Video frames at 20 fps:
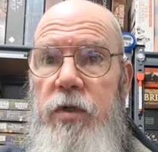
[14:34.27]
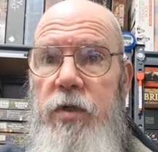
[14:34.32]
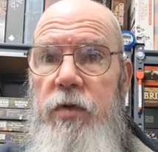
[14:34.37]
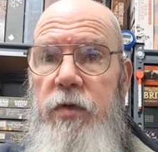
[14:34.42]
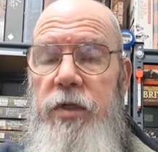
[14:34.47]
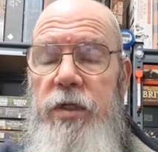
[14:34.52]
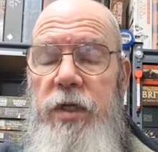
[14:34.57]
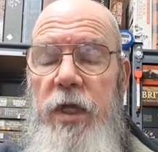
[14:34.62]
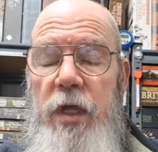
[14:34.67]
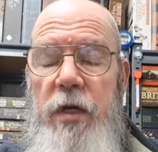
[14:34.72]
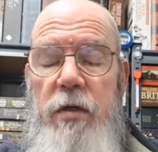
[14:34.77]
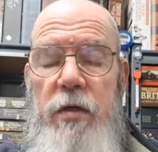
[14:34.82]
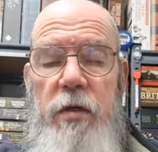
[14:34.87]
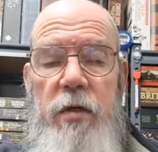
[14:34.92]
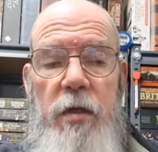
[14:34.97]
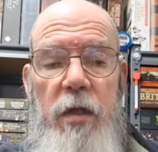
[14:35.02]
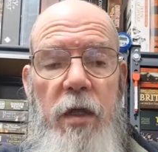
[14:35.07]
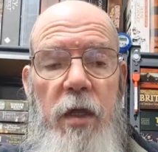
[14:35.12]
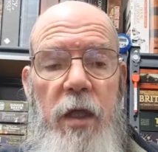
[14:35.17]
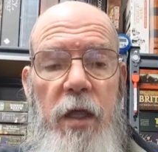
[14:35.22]
attend.
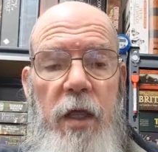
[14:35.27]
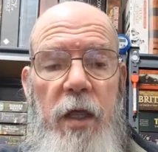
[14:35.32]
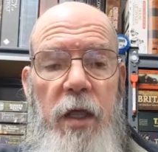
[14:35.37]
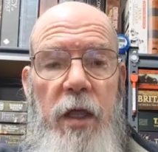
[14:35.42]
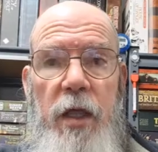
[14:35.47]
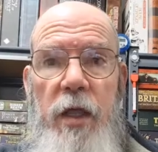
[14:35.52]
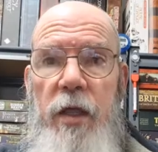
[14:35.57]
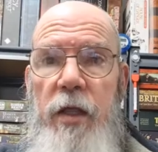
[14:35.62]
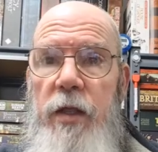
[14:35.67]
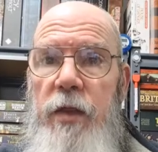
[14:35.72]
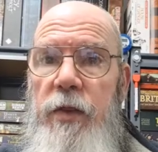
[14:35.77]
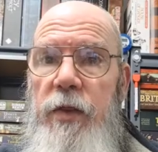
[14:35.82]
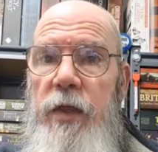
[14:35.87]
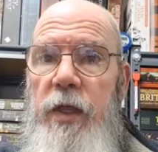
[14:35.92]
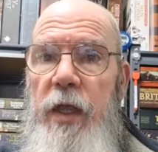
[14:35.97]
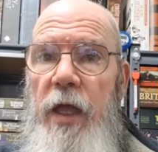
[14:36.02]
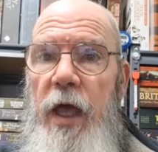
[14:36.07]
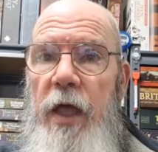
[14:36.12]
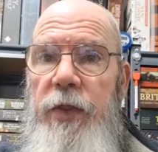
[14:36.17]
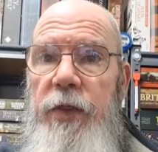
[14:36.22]

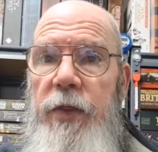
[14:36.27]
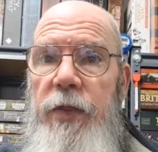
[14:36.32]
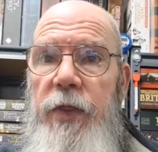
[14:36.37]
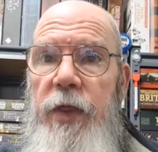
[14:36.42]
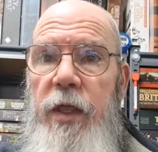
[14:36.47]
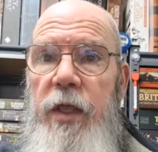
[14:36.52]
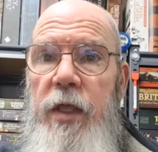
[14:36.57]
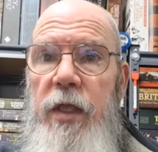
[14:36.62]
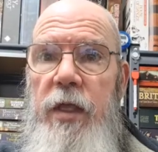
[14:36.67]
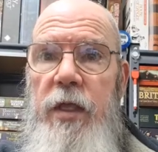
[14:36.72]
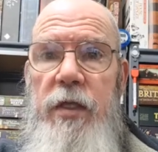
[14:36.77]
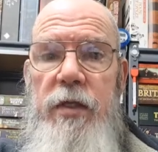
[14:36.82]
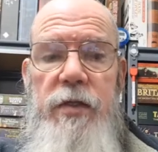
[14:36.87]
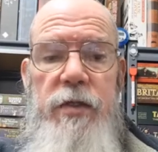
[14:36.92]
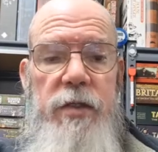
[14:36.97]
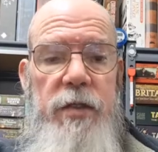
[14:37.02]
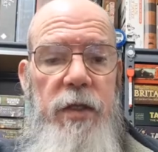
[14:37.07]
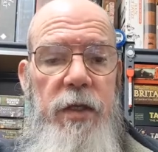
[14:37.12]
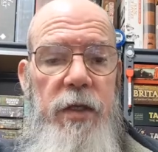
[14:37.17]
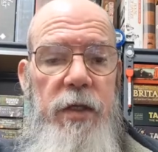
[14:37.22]
The other thing
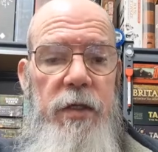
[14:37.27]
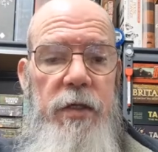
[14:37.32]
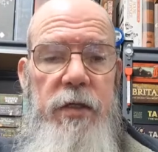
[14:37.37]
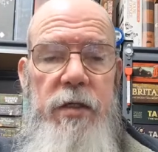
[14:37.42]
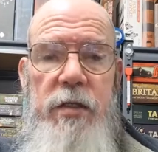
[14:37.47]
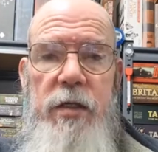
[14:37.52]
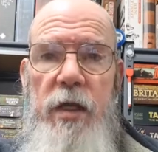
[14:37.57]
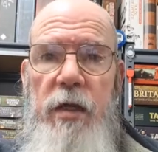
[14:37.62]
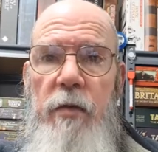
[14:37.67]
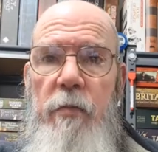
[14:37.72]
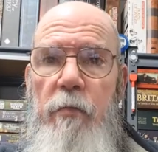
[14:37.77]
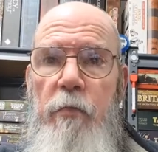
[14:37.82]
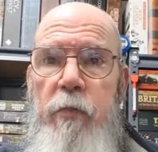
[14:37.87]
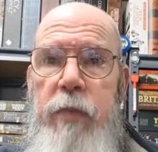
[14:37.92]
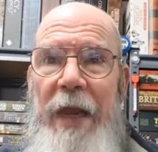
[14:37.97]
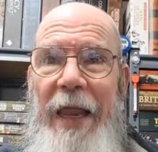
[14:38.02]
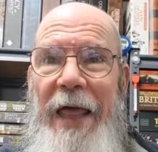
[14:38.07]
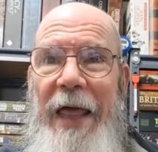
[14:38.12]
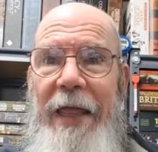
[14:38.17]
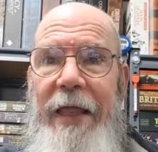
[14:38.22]
is that
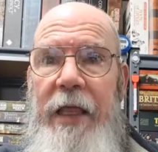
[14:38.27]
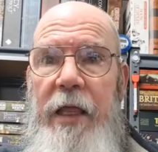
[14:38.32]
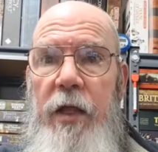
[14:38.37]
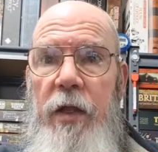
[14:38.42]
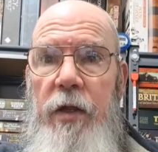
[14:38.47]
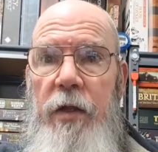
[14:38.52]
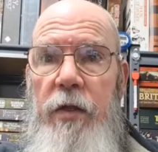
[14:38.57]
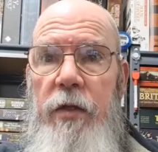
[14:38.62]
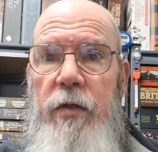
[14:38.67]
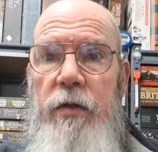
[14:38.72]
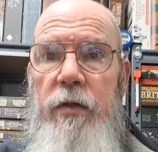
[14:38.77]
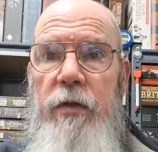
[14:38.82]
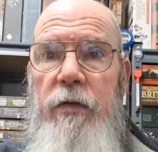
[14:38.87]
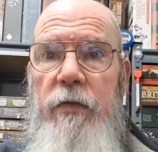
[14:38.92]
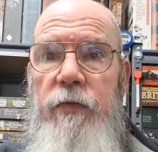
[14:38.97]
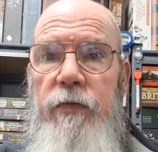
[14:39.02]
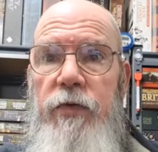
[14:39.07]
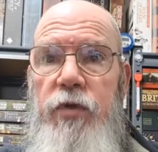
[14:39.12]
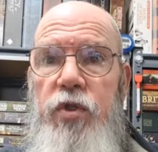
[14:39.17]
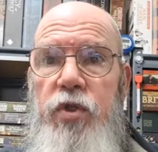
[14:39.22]
black
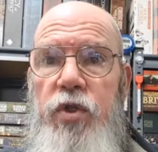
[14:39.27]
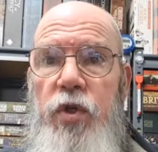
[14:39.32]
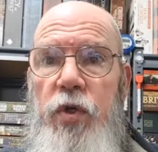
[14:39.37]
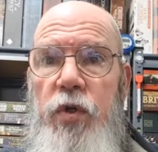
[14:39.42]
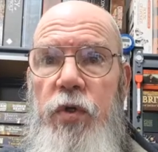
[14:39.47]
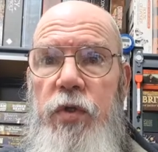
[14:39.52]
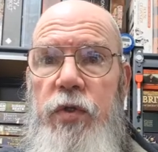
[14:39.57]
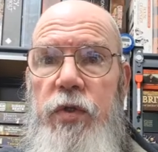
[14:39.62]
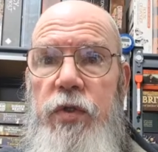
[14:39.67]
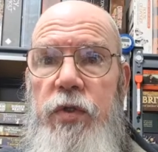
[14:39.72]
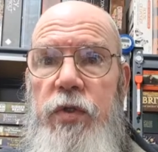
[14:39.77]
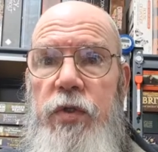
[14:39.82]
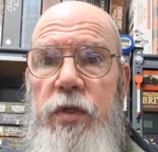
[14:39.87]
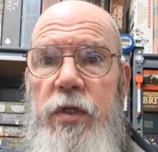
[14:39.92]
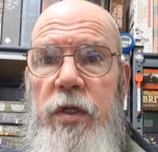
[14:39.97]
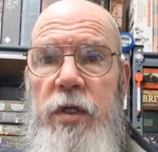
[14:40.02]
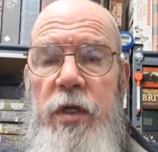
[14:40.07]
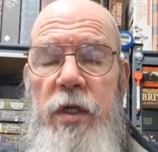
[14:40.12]
for shirts